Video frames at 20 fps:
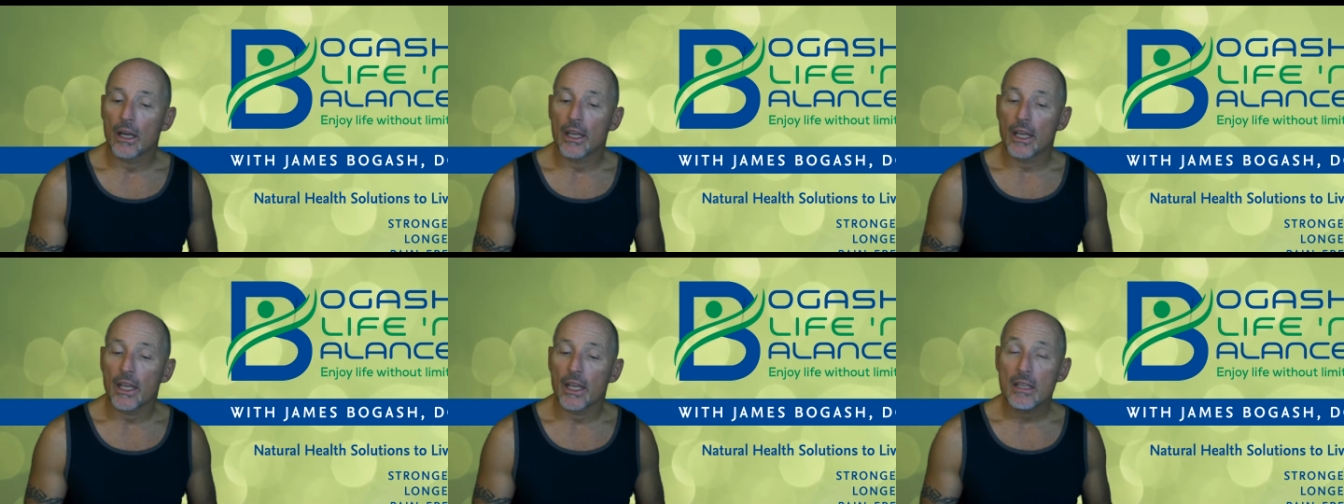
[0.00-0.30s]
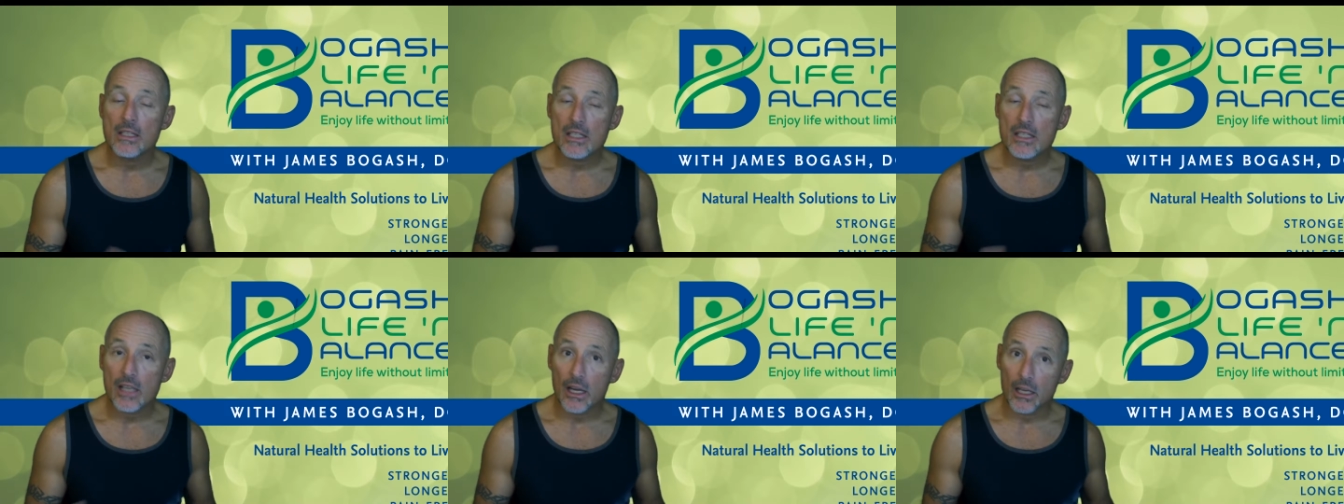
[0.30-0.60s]

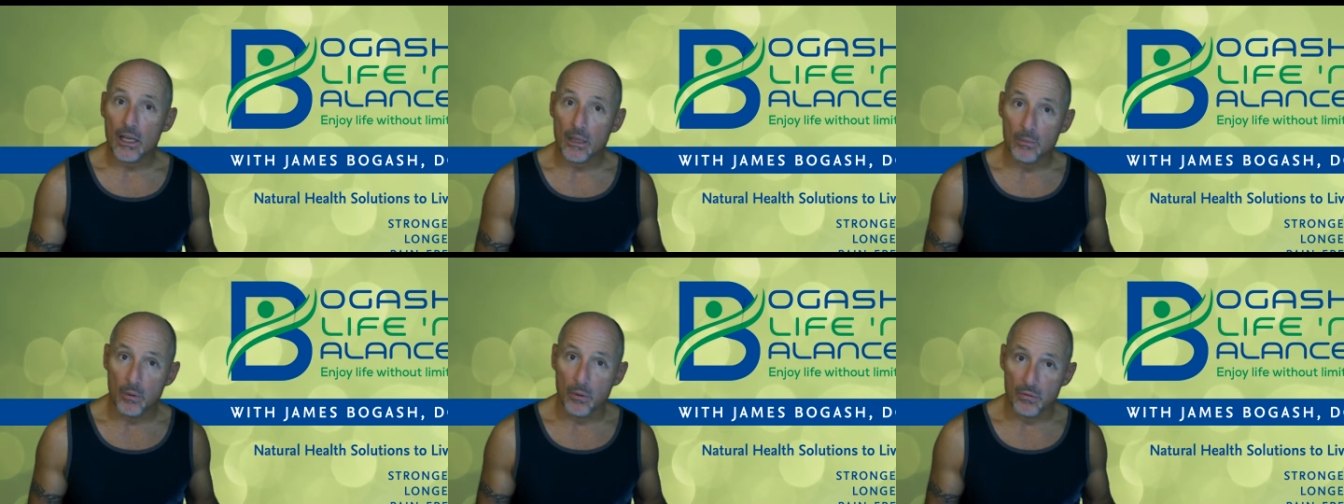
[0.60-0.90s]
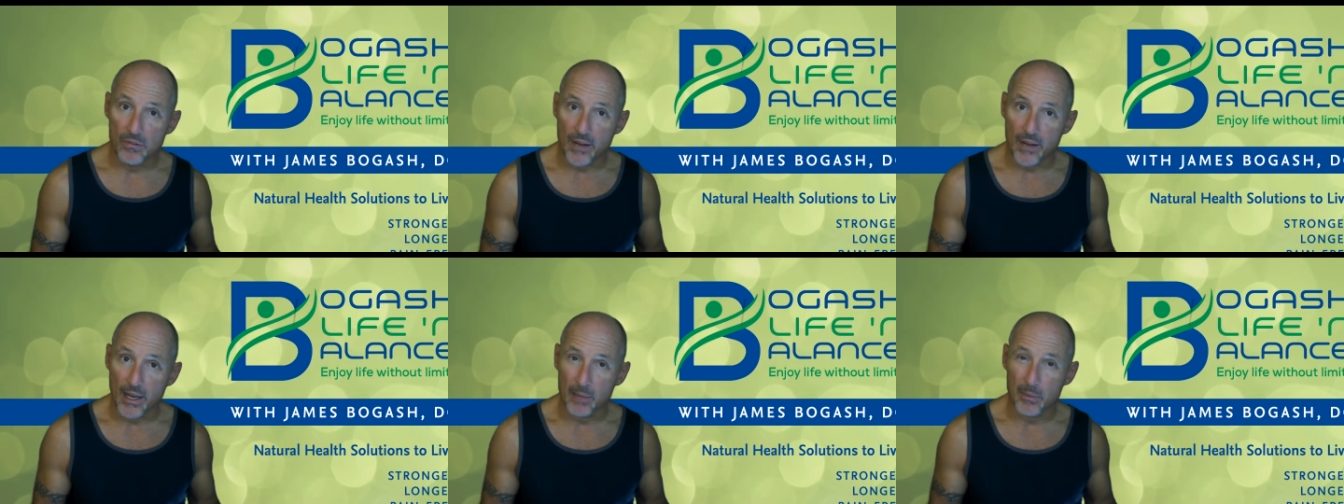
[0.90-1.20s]
insoluble
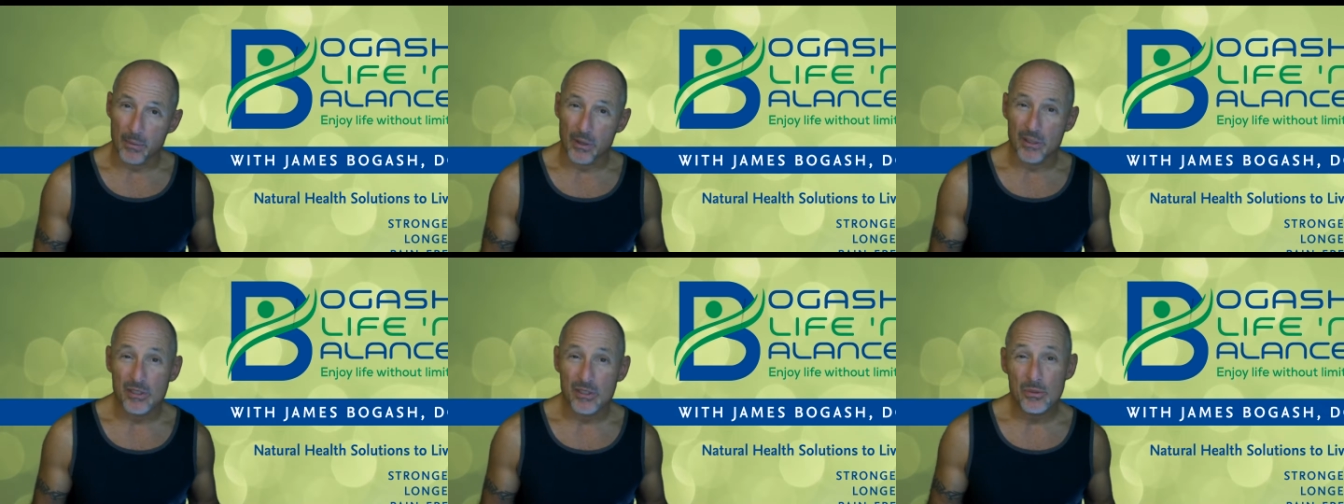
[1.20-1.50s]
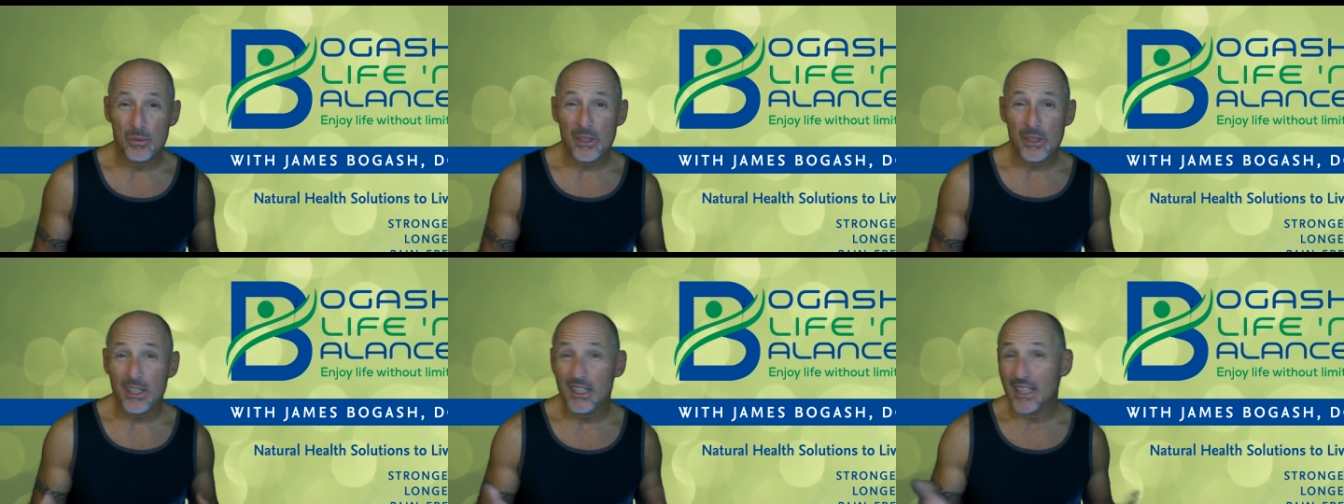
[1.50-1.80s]
fiber is
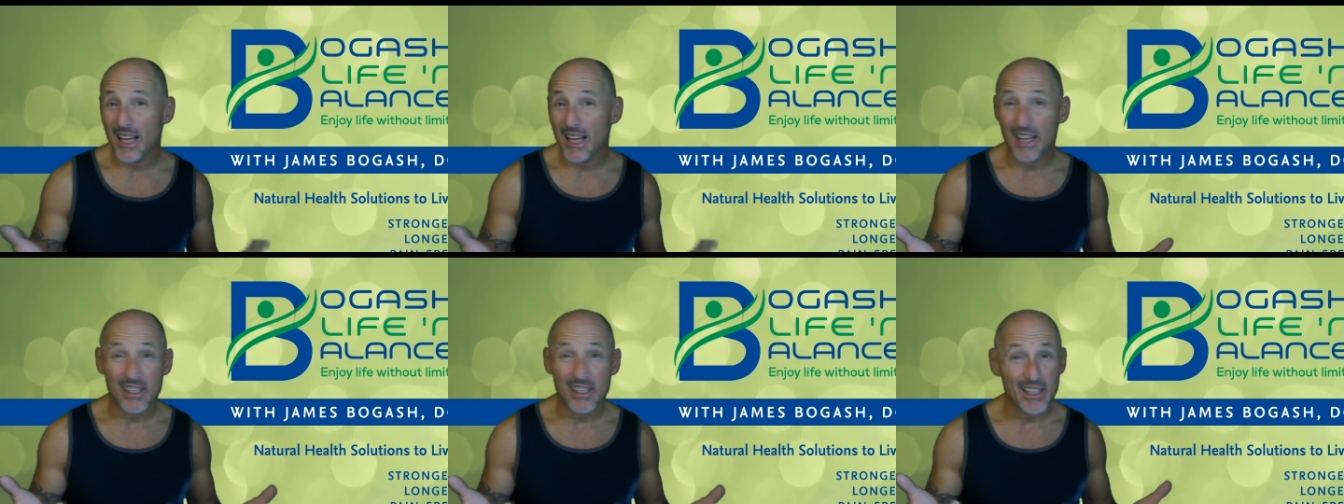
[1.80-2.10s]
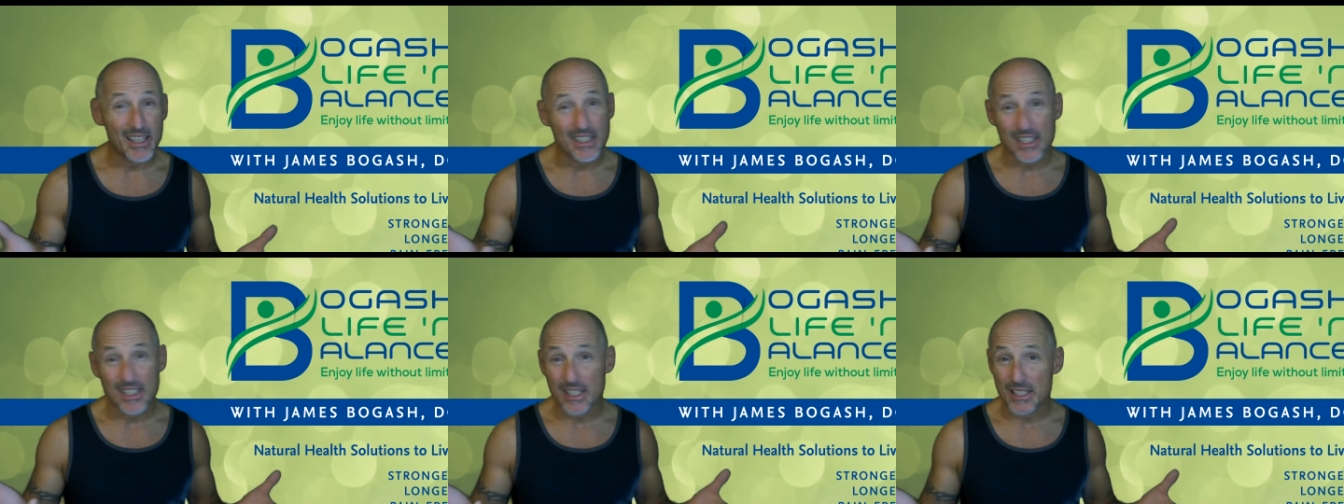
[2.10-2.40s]
really not
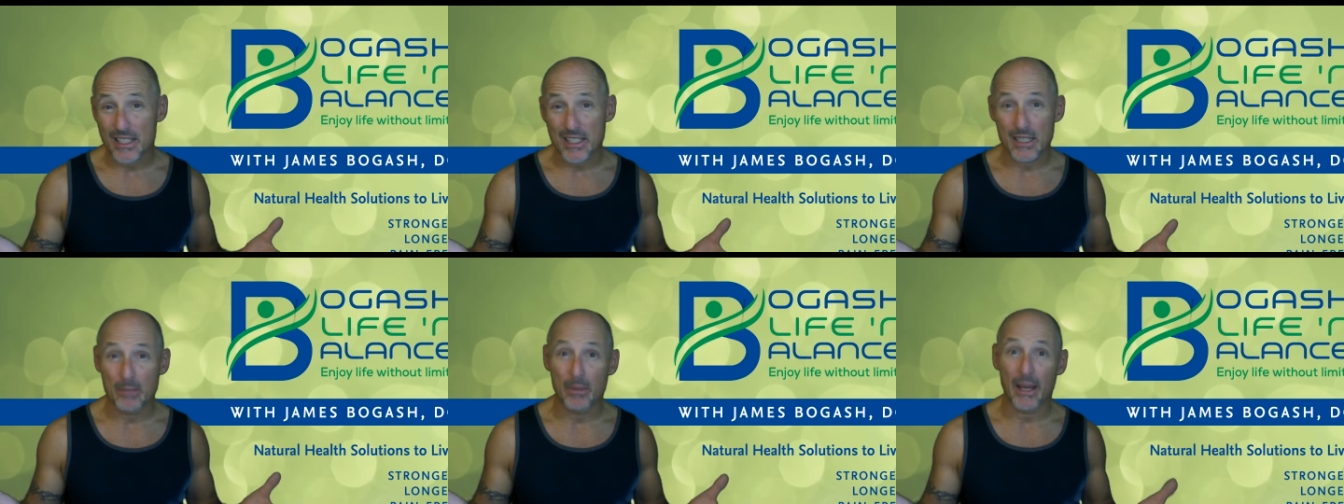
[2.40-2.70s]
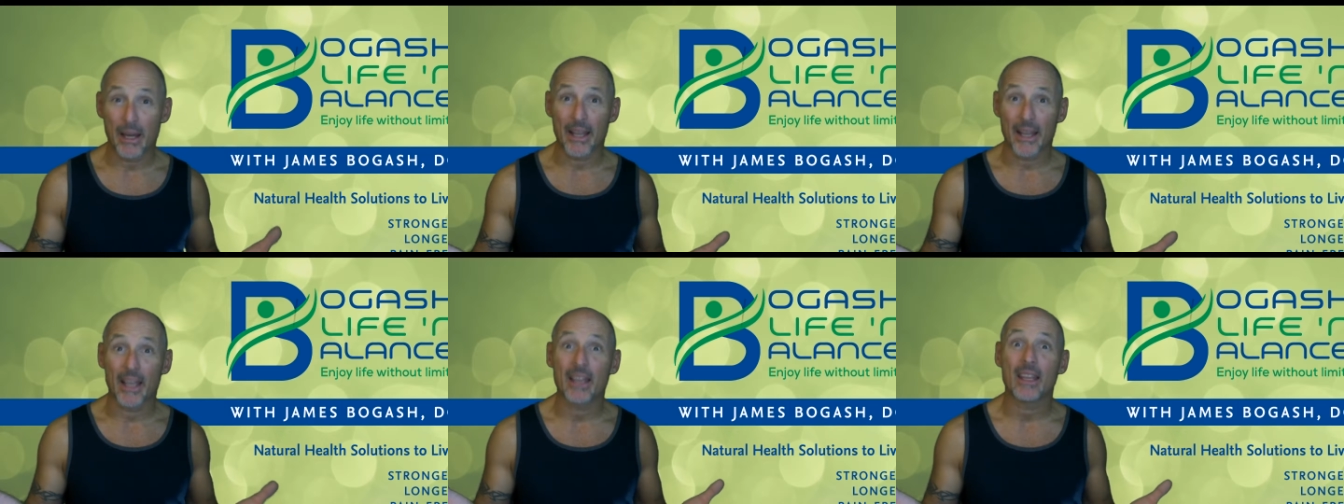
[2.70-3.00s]
digested
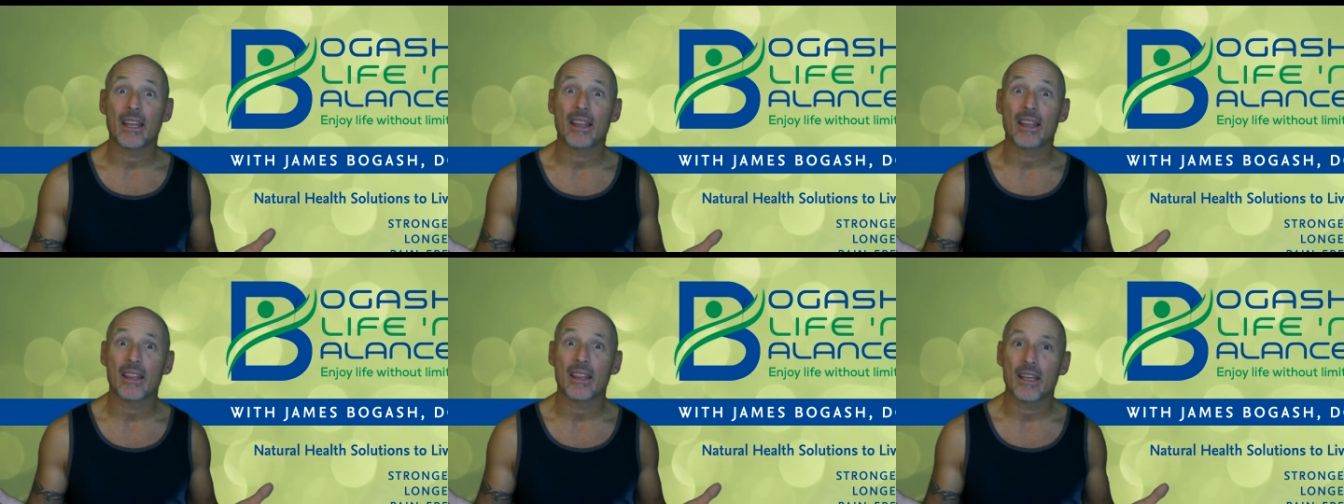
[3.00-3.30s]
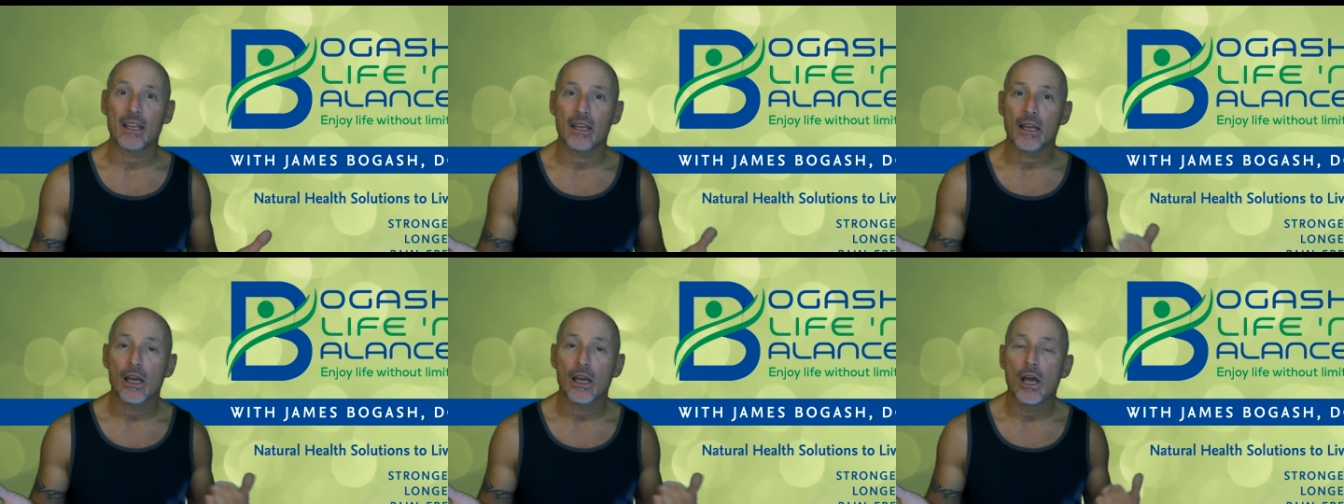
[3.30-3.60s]
by
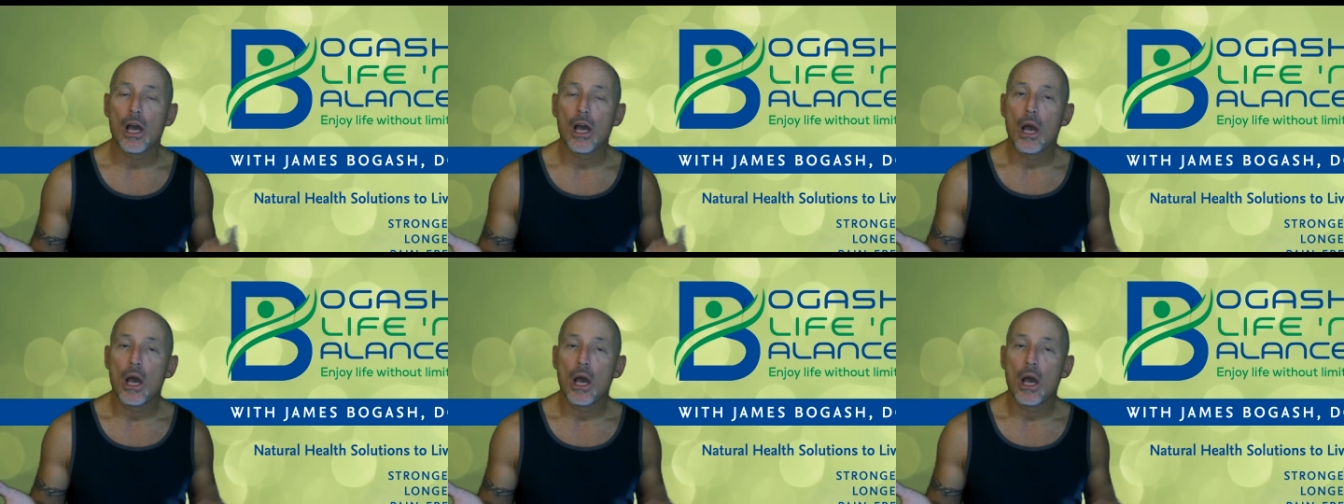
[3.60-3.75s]
anything,